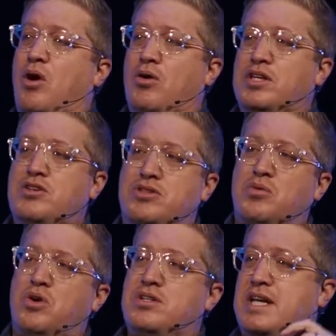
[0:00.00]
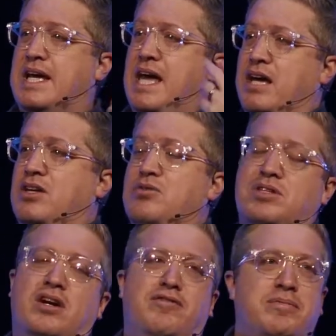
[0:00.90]
only using words that I can't
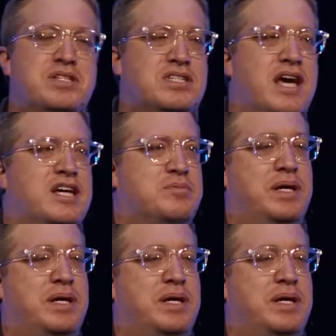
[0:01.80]
use here from the stage.